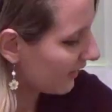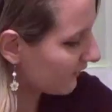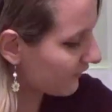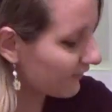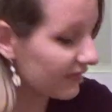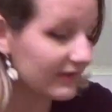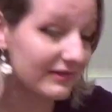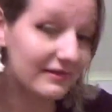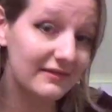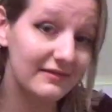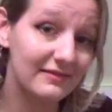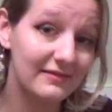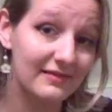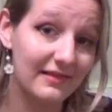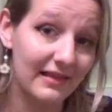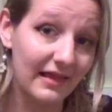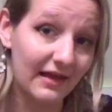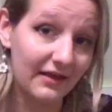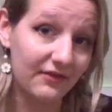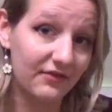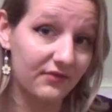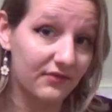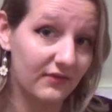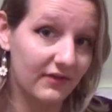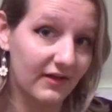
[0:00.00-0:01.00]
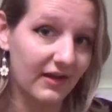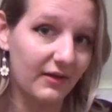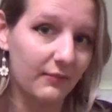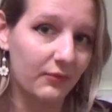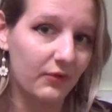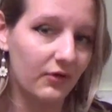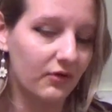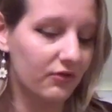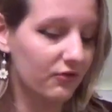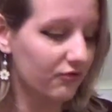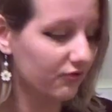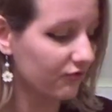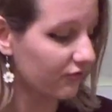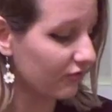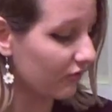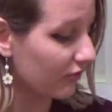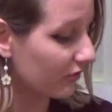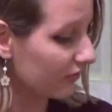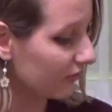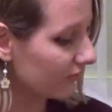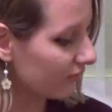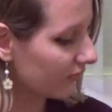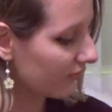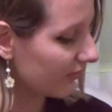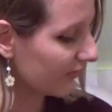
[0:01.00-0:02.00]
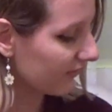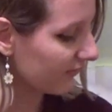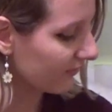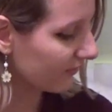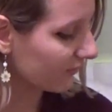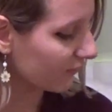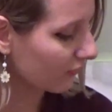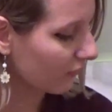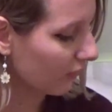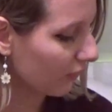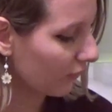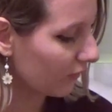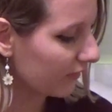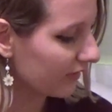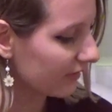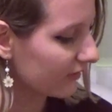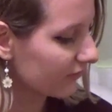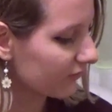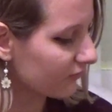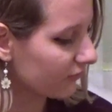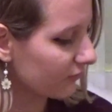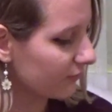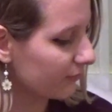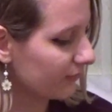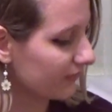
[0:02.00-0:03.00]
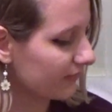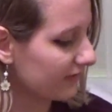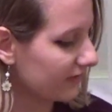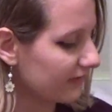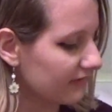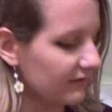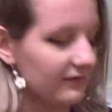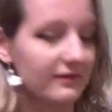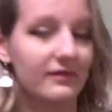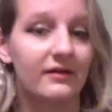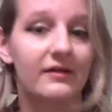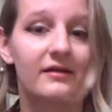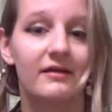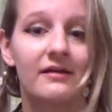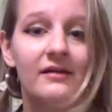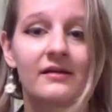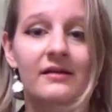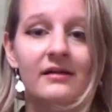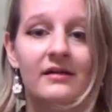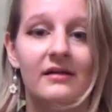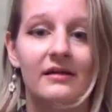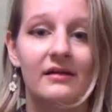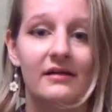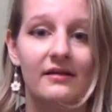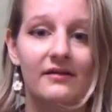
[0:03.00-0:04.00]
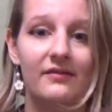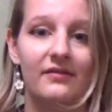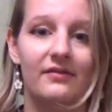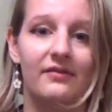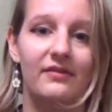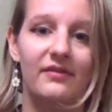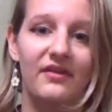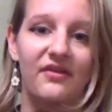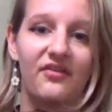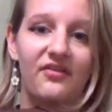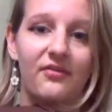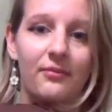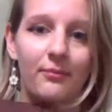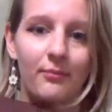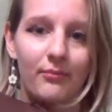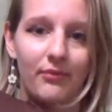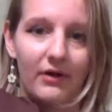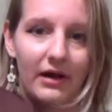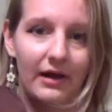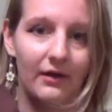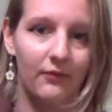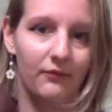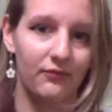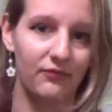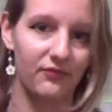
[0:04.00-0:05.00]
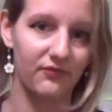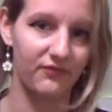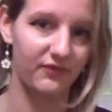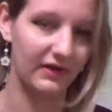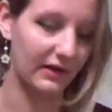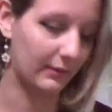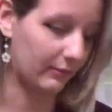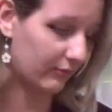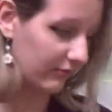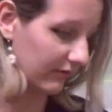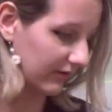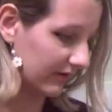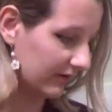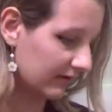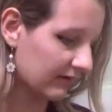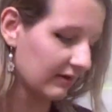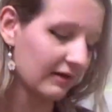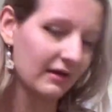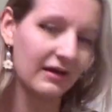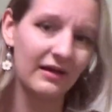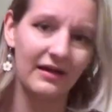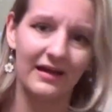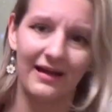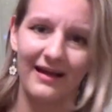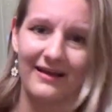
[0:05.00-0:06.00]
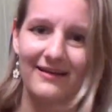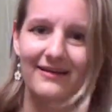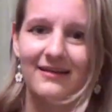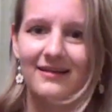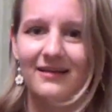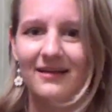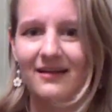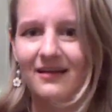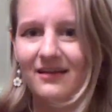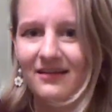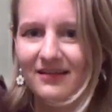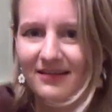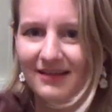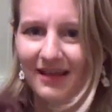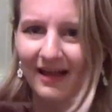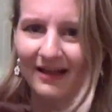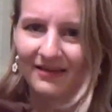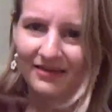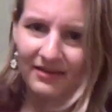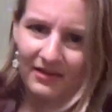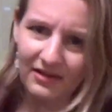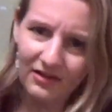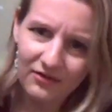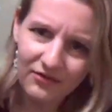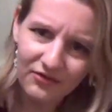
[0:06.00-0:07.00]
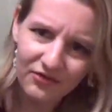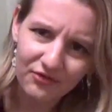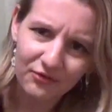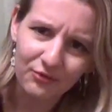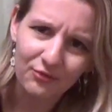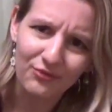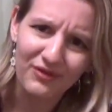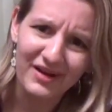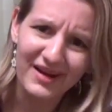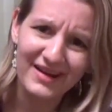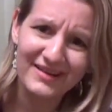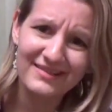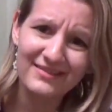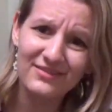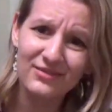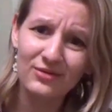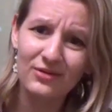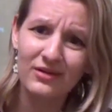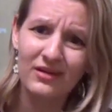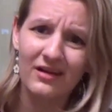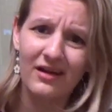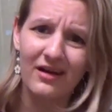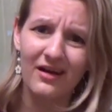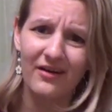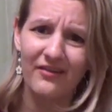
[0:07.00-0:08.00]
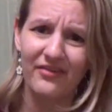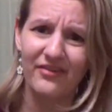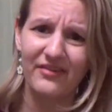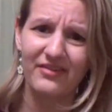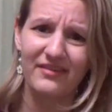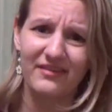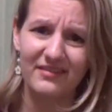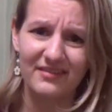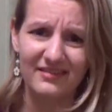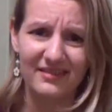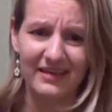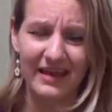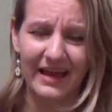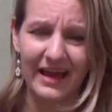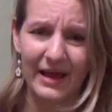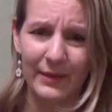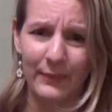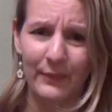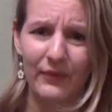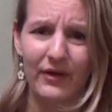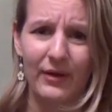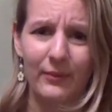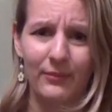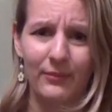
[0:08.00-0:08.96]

I think the next thing I'm gonna show you is going to be this brown fabric. It kinda looks red under this camera,